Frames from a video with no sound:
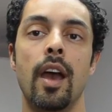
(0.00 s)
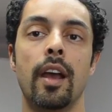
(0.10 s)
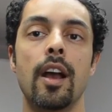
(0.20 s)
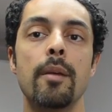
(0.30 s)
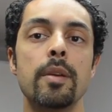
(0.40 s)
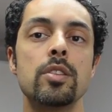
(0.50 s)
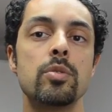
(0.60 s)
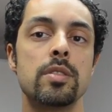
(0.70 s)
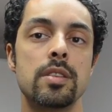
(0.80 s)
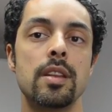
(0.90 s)
And coming
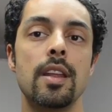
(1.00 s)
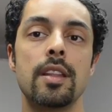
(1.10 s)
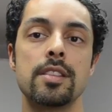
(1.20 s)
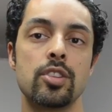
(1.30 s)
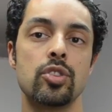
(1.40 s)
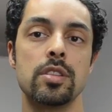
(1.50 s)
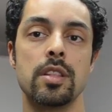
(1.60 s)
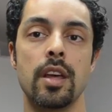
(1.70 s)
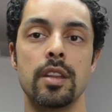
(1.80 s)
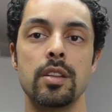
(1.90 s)
to a city such as
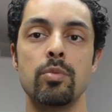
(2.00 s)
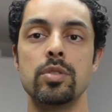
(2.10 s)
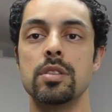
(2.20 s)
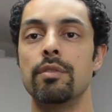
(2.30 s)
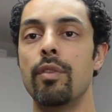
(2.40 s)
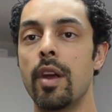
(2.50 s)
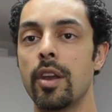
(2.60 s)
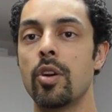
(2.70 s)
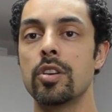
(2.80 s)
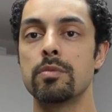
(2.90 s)
London, which is very
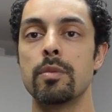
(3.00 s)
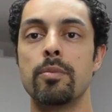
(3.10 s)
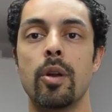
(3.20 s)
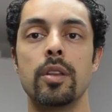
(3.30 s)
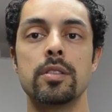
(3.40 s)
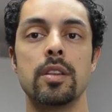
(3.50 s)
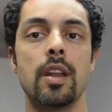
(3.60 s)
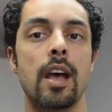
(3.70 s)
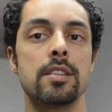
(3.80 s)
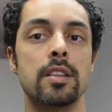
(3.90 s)
cosmopolitan,
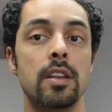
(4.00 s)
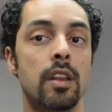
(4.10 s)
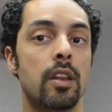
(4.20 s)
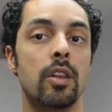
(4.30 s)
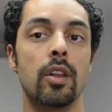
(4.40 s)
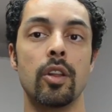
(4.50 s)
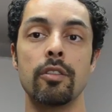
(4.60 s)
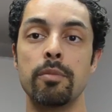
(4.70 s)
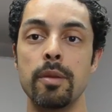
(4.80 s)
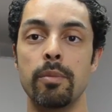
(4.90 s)
has a lot
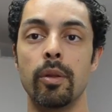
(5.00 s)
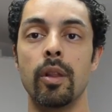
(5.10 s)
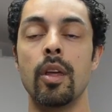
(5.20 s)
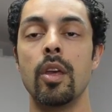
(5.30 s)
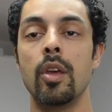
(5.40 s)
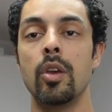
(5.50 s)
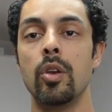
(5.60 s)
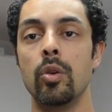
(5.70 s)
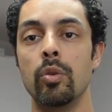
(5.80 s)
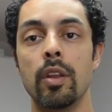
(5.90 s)
of people
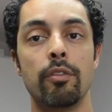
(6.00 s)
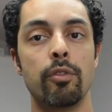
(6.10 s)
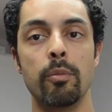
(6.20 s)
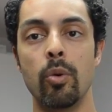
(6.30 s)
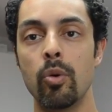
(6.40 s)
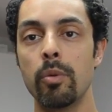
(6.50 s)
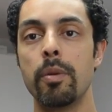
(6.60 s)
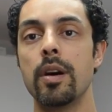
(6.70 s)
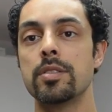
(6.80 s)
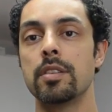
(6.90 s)
who live from all
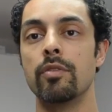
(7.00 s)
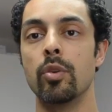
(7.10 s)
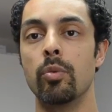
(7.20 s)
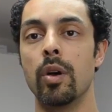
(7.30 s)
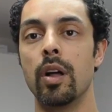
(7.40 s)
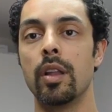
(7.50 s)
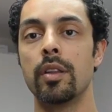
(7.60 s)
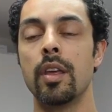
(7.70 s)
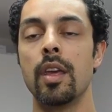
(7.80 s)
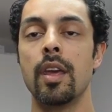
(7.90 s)
parts of the
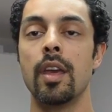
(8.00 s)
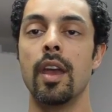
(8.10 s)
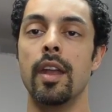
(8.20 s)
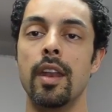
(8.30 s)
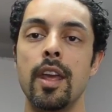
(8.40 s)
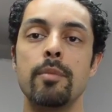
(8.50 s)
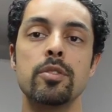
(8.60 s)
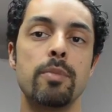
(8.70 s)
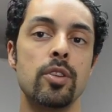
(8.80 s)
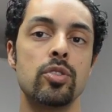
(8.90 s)
world,
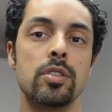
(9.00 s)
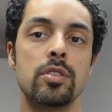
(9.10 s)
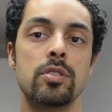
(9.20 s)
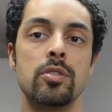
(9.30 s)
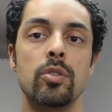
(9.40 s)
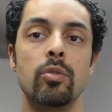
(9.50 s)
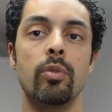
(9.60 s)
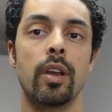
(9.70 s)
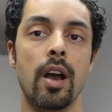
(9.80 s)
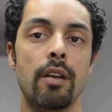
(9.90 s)
enables patients to
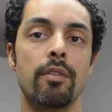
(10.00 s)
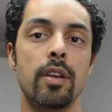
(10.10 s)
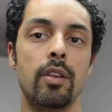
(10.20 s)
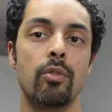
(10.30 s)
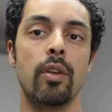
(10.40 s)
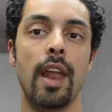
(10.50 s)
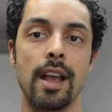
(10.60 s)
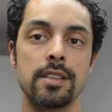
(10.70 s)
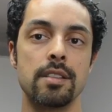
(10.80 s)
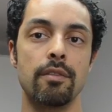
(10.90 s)
recover in a
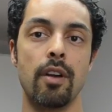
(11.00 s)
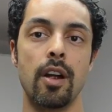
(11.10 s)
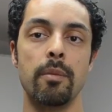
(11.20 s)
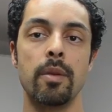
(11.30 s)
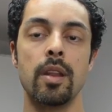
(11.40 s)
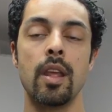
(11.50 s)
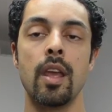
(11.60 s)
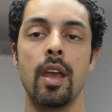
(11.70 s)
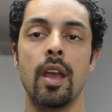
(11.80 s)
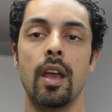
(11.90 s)
relaxed environment,
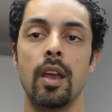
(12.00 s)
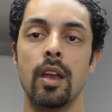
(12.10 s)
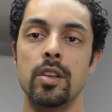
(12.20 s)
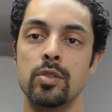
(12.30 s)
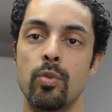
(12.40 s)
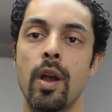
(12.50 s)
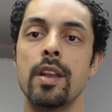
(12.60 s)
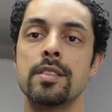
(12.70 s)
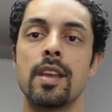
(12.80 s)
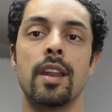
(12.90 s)
as well
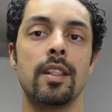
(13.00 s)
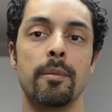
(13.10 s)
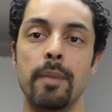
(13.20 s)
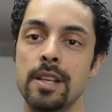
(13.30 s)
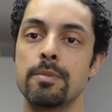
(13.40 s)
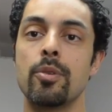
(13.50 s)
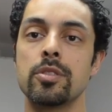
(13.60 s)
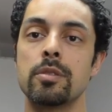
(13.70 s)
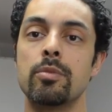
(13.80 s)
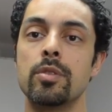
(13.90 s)
as getting the best
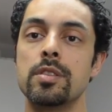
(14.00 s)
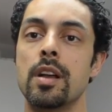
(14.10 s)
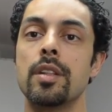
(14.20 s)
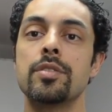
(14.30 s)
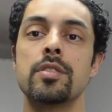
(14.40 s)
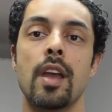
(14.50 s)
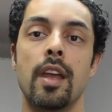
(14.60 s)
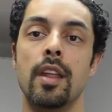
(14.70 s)
possible results